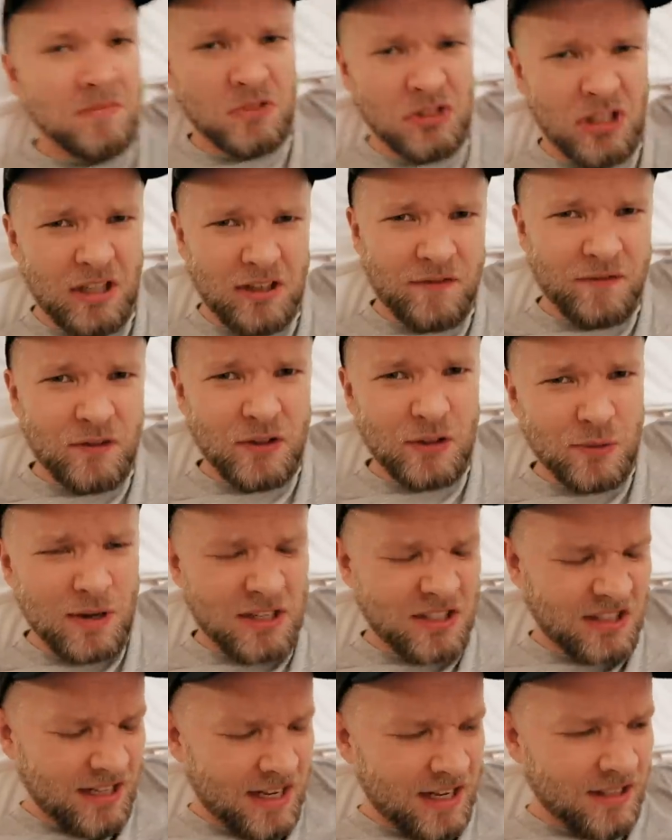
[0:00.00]
checking for
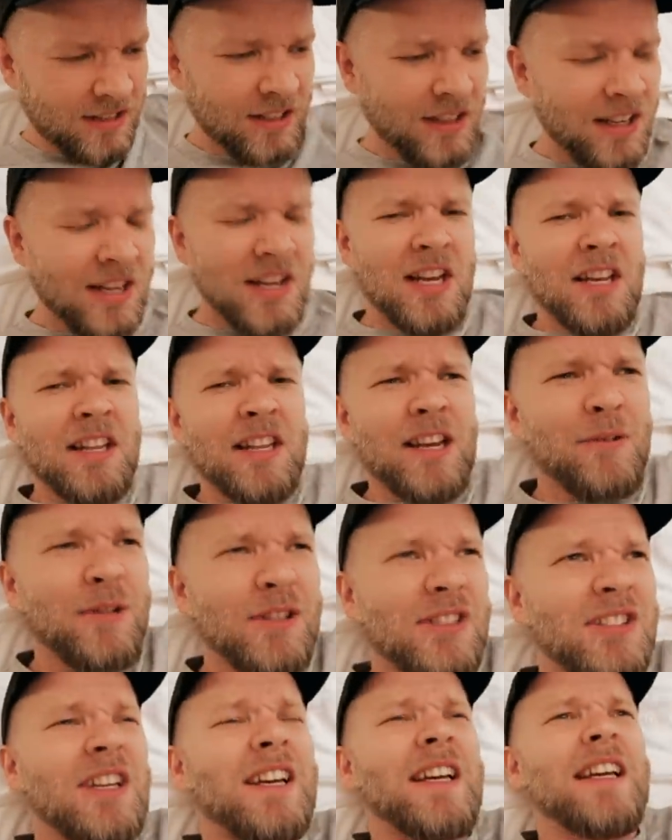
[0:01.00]
sweat stains. That
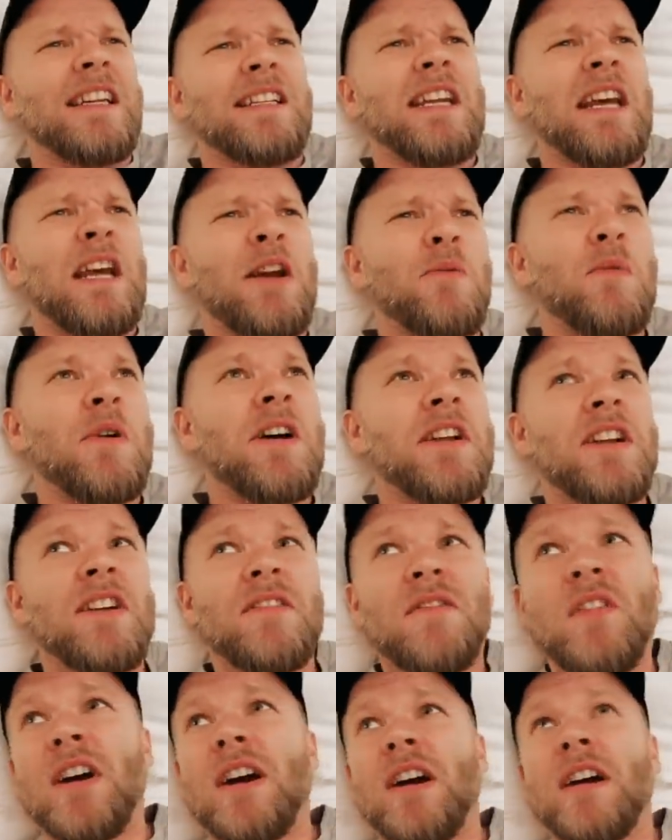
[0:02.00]
was uh, day one
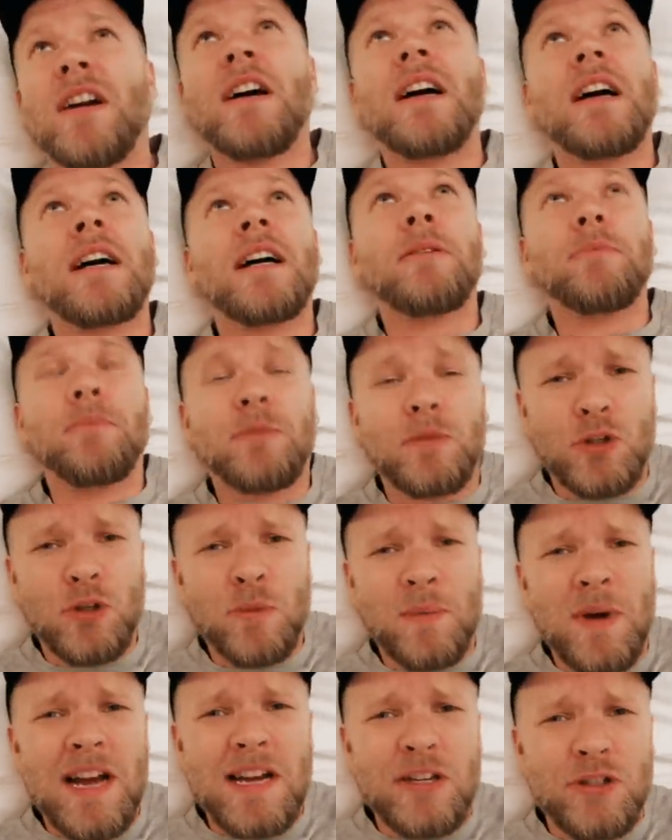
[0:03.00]
of our uh,
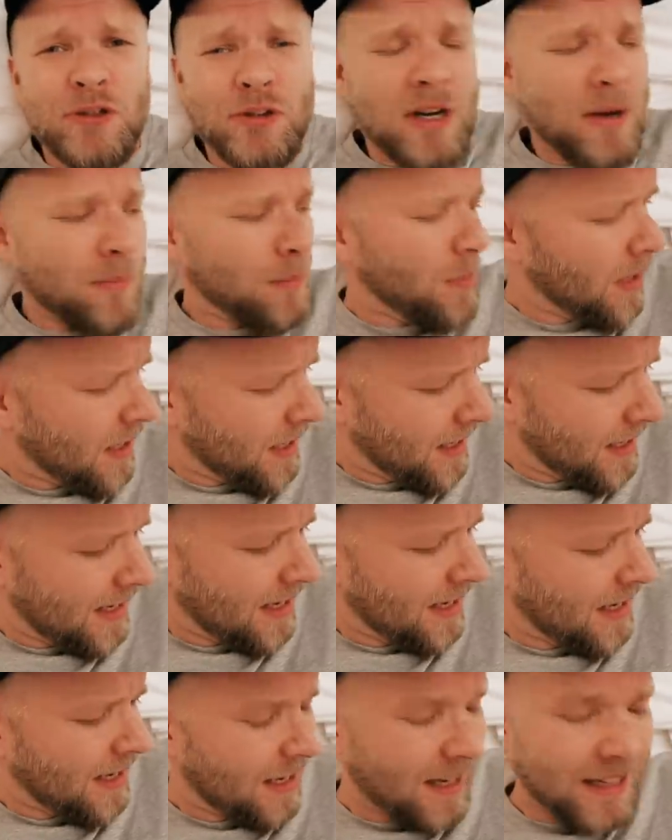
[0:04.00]
Dubai trip.
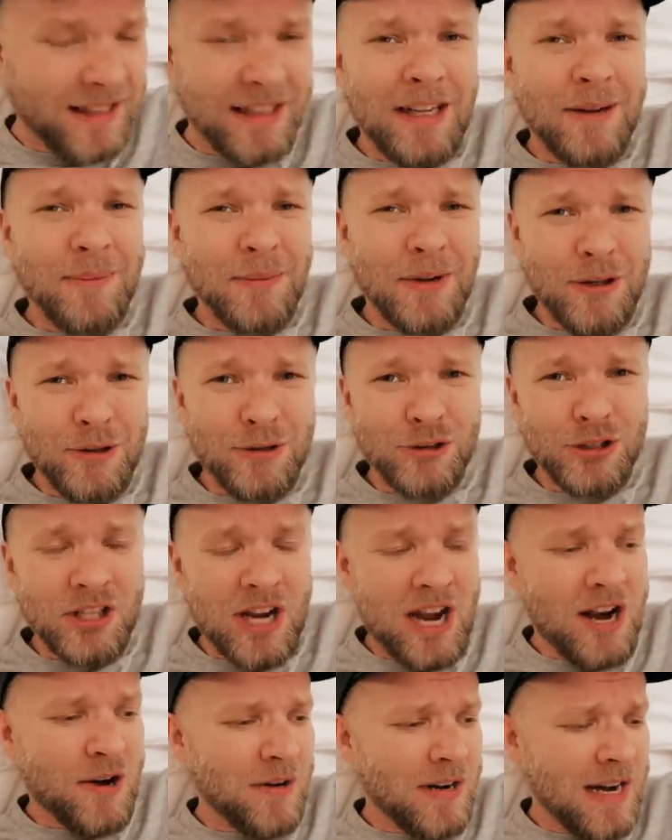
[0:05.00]
Uh, I think I'm gonna go
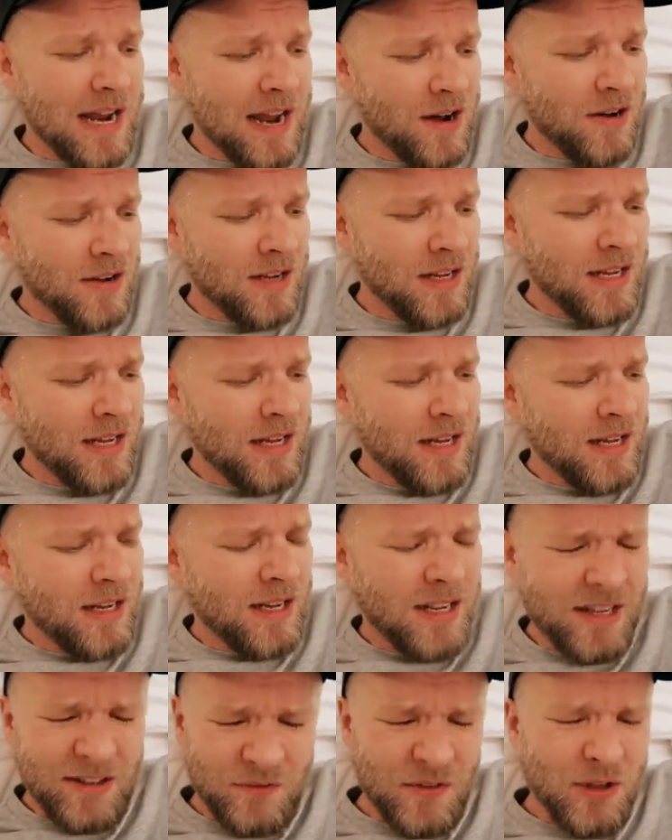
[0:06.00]
shower now.
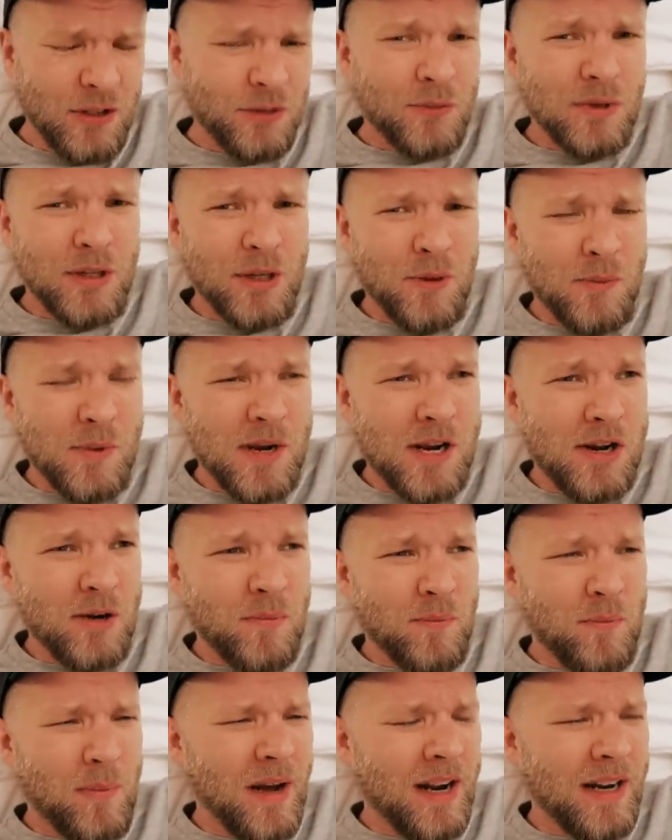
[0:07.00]
It feels really
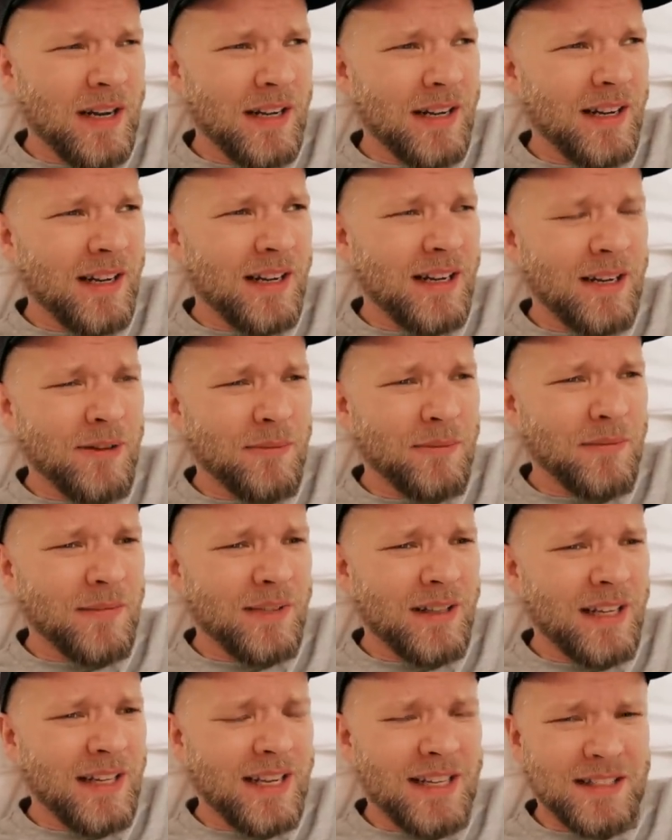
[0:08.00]
weird, but um,
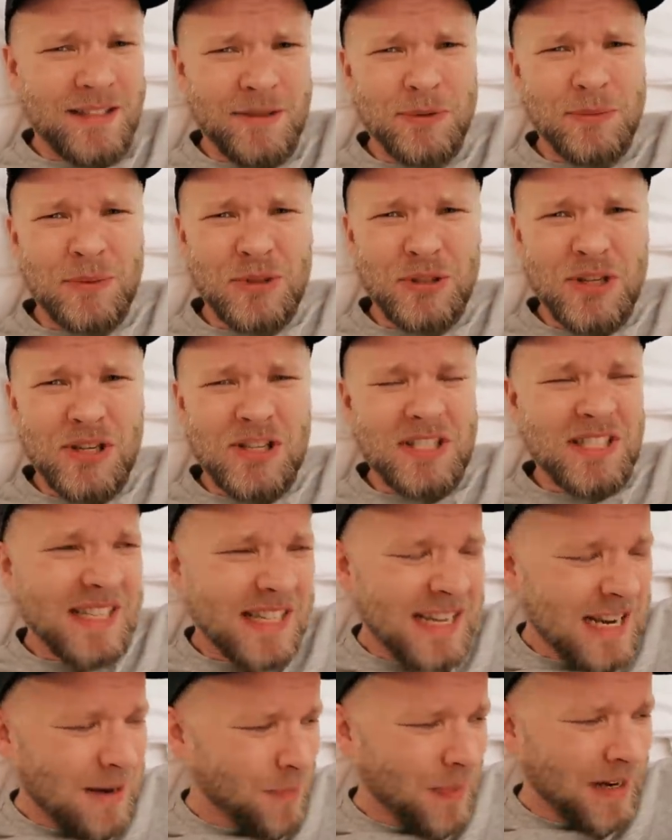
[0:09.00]
I guess I'm supposed to
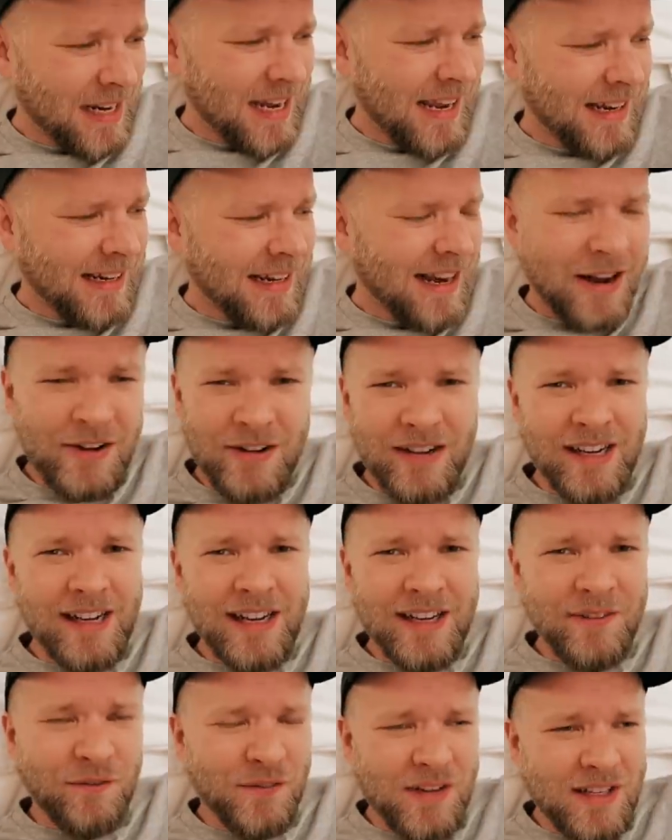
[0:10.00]
sleep again now.
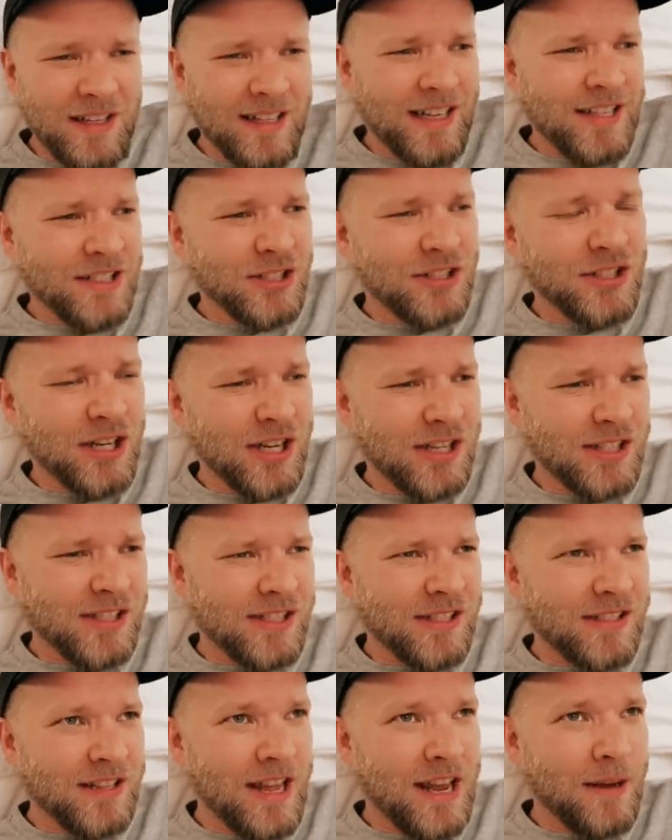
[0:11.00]
I, I feel like I
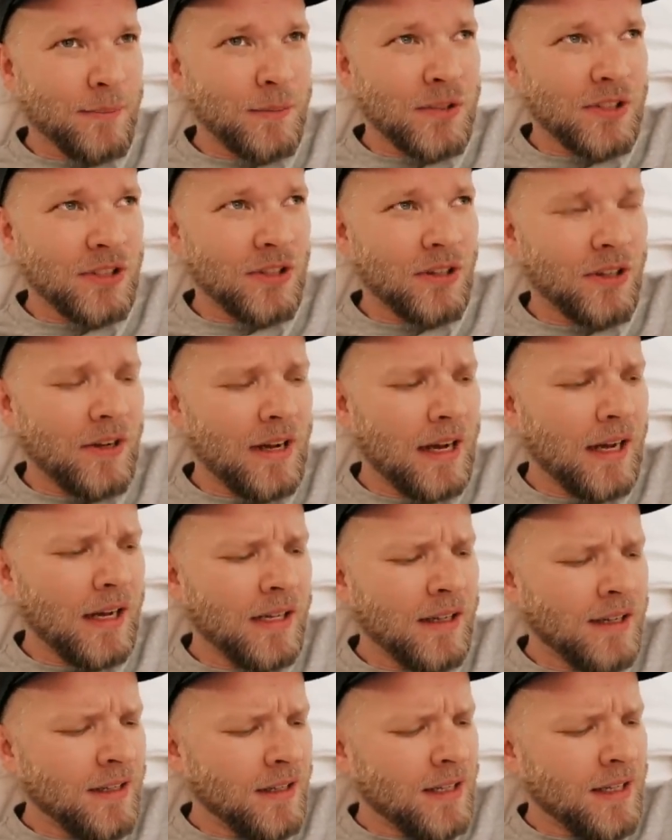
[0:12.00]
just slept, so uh,
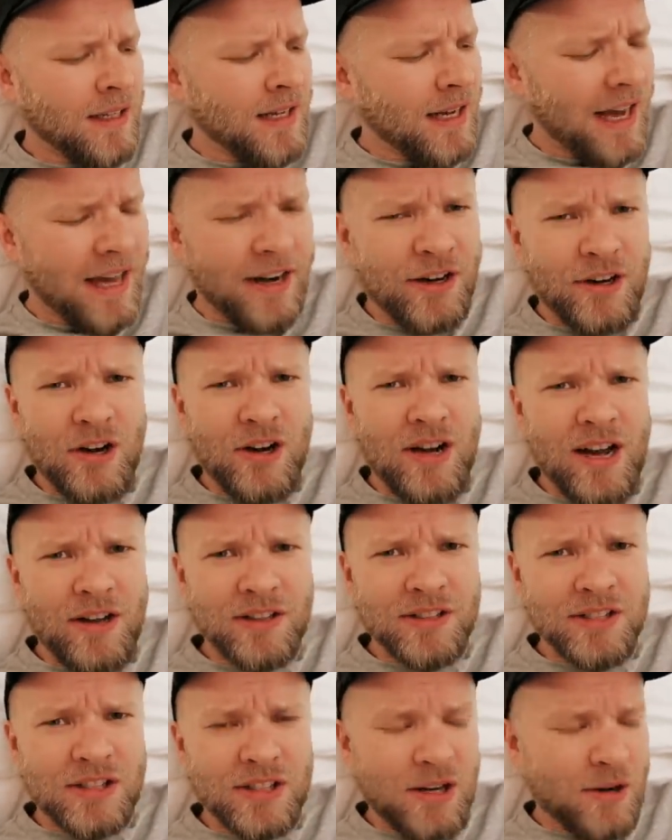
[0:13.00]
I don't know how
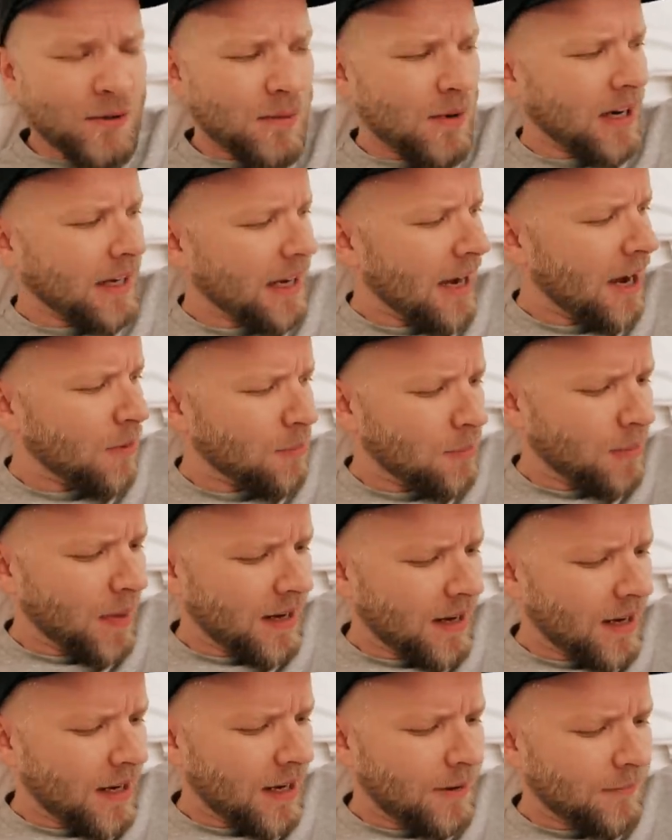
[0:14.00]
this is gonna work out,
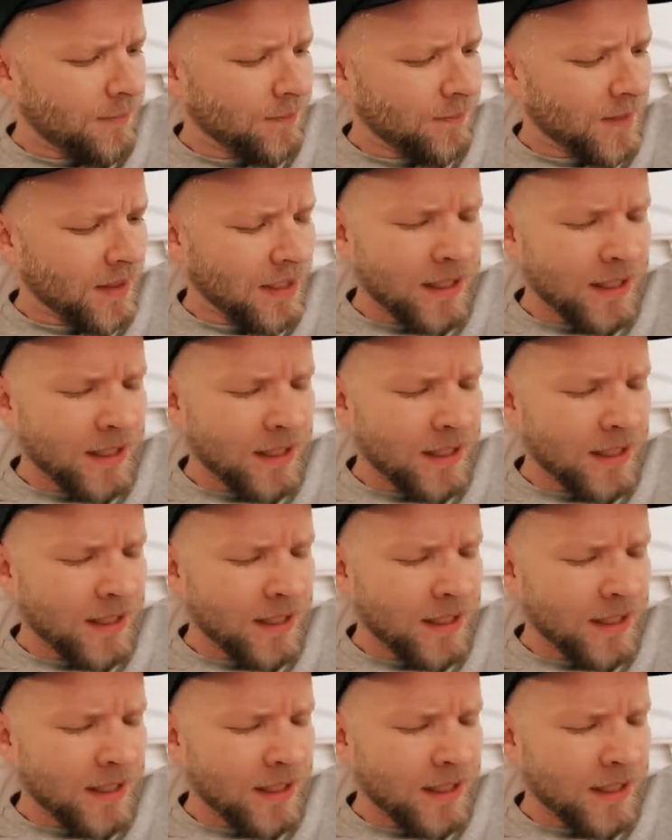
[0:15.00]
but um,